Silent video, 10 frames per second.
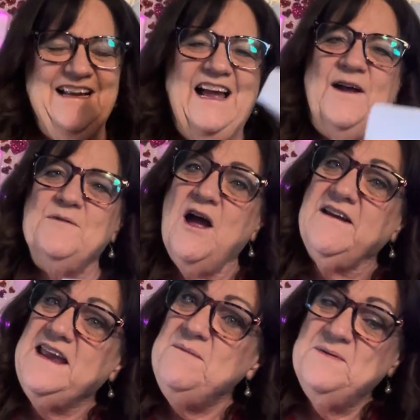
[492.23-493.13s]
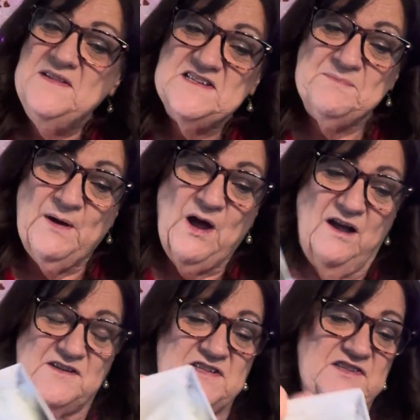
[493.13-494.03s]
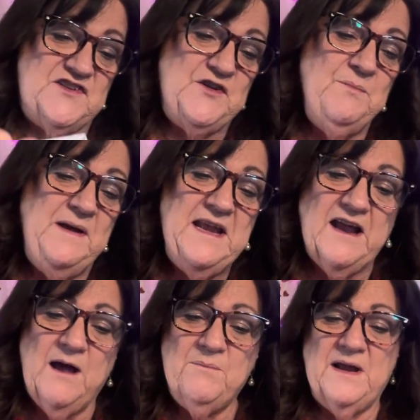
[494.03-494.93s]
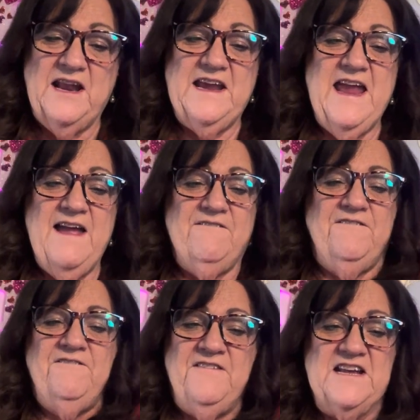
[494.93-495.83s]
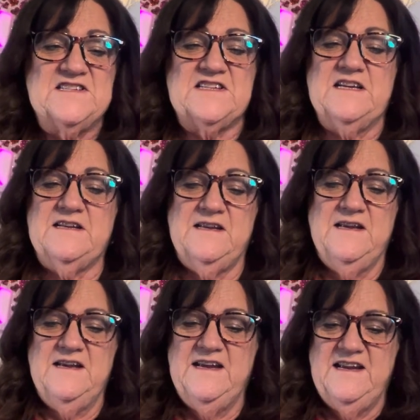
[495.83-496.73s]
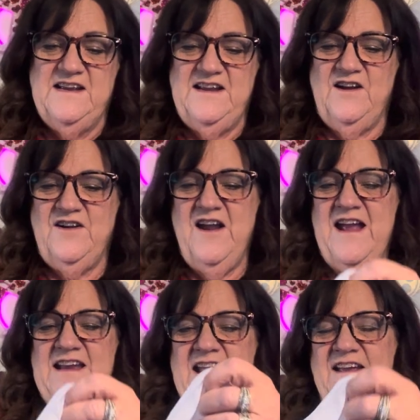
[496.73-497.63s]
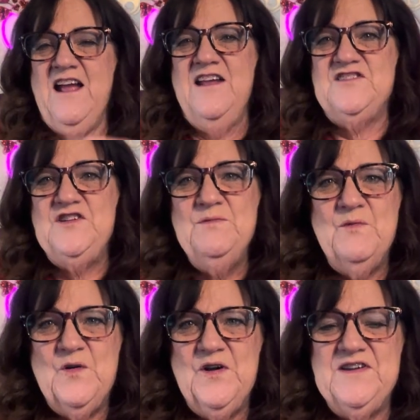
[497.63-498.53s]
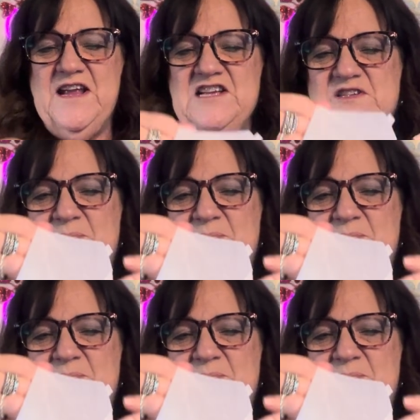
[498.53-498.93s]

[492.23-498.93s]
I'm not keeping this box. It's too beat up and I can't fix it. All right, I got 2 more dust